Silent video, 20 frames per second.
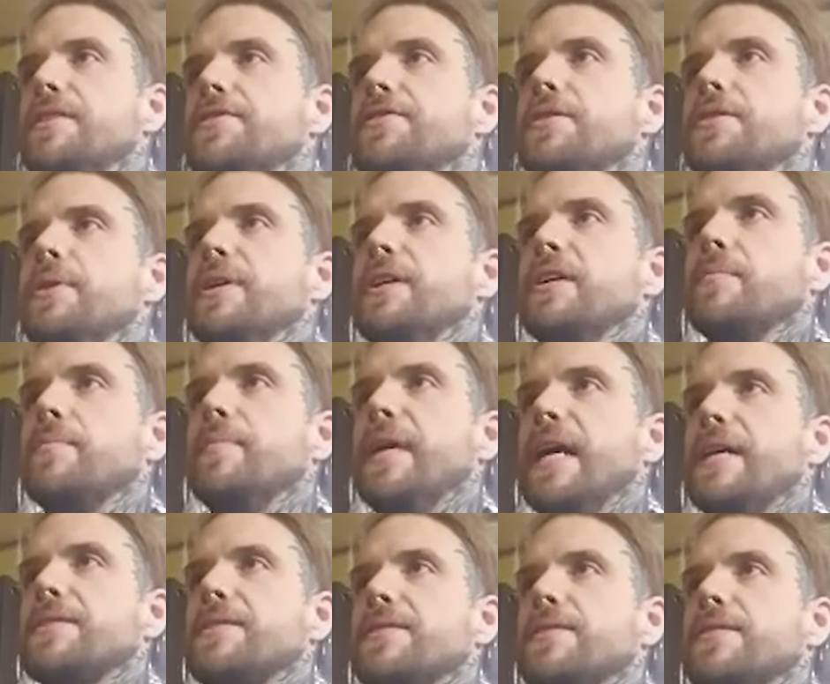doing your
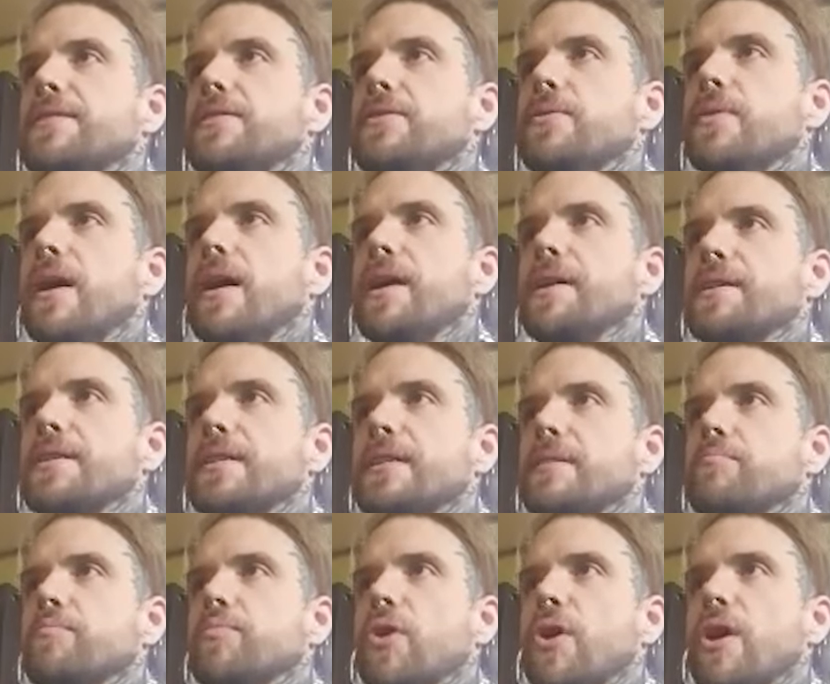best to
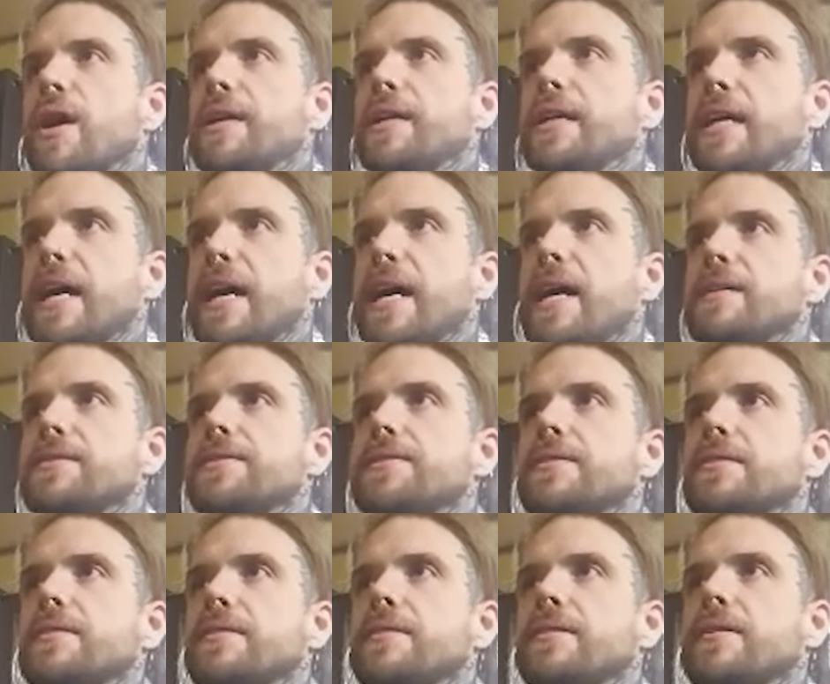honestly
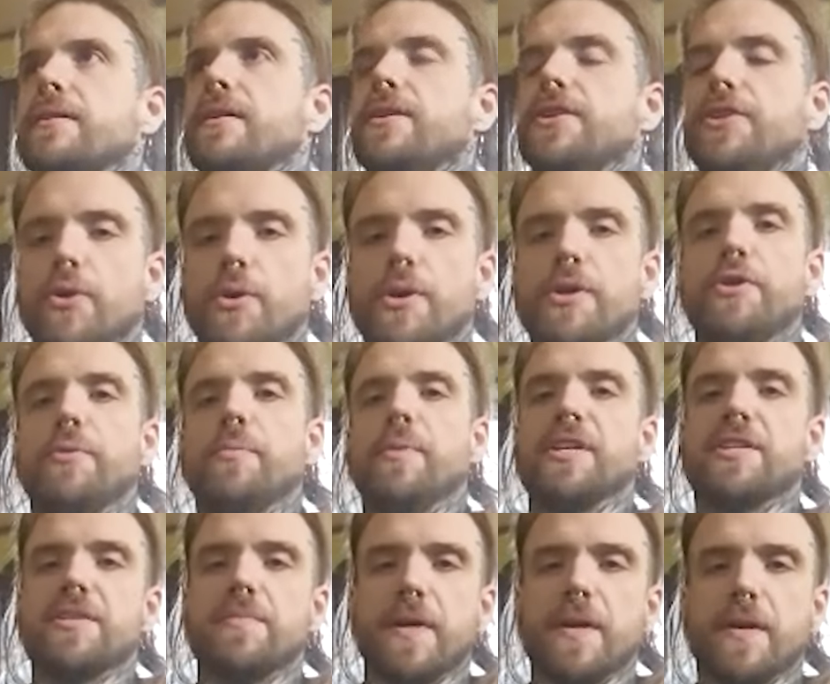broadcast your human
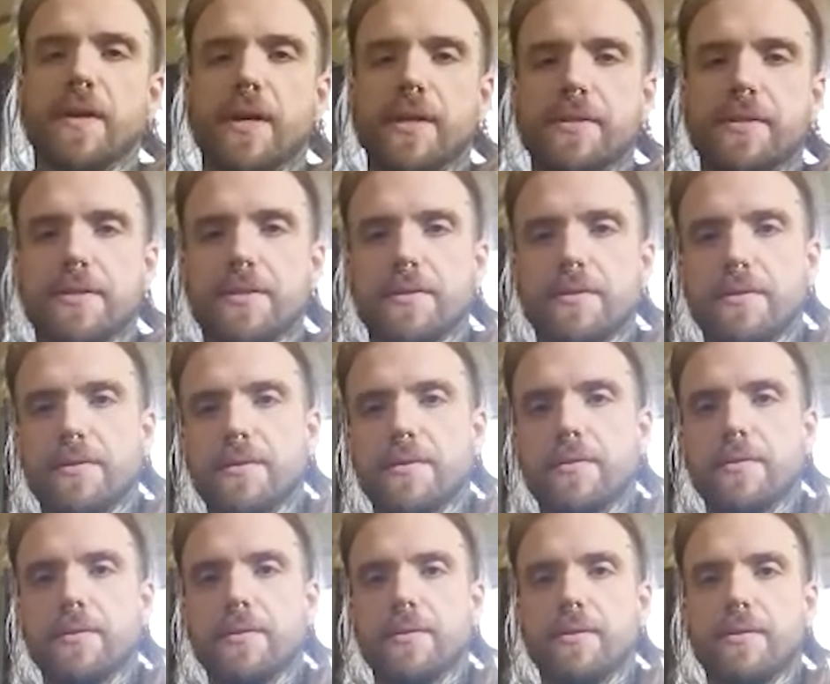experience
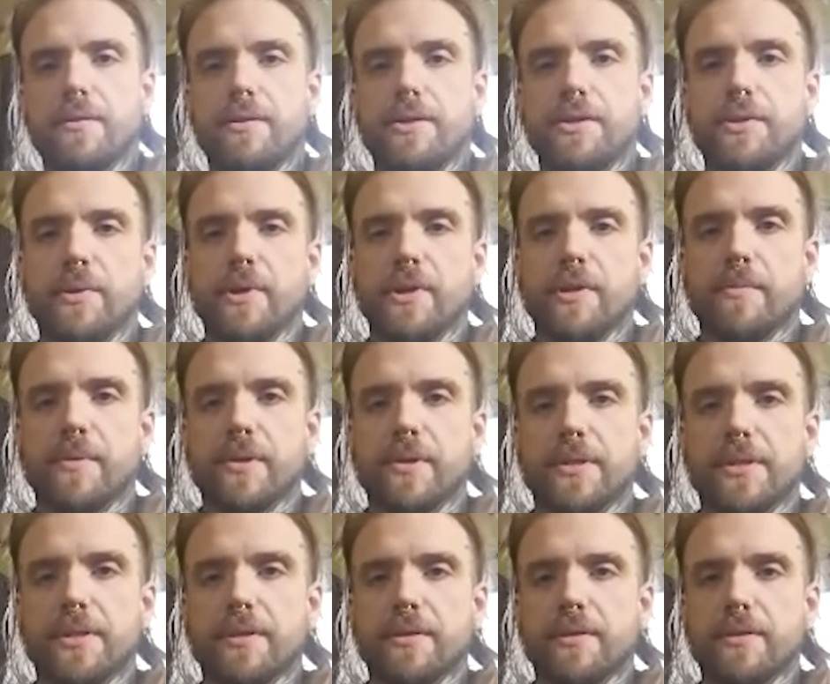to another
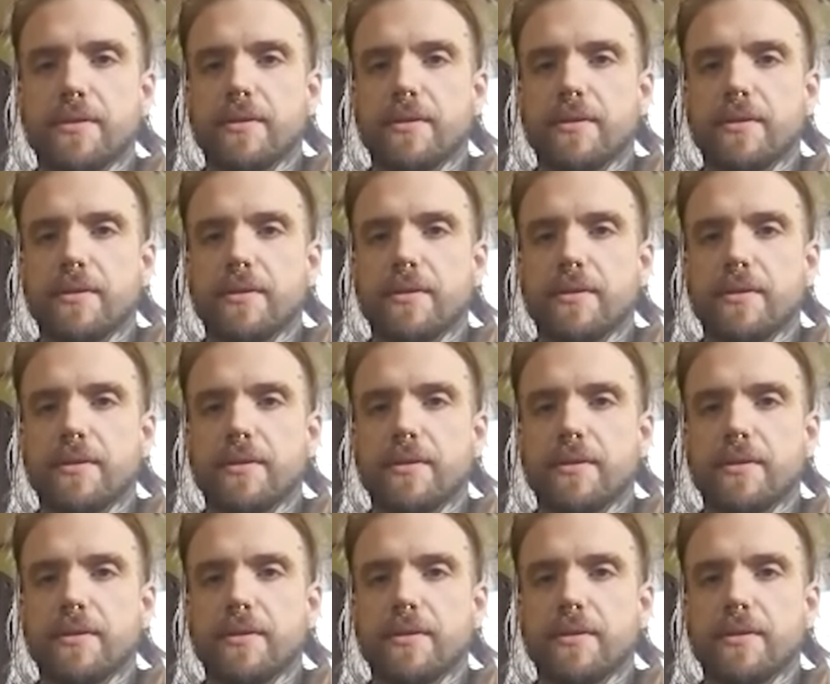person.